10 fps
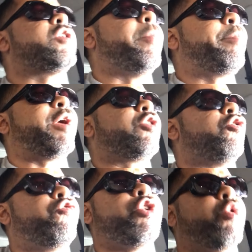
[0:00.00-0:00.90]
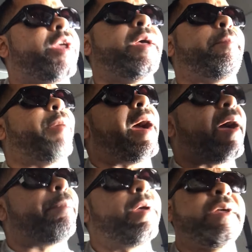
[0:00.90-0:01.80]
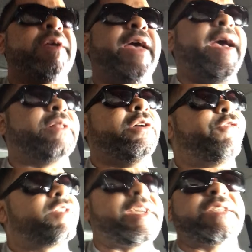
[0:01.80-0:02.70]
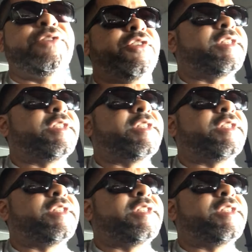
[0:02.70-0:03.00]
compare the real hip hop and the Versace.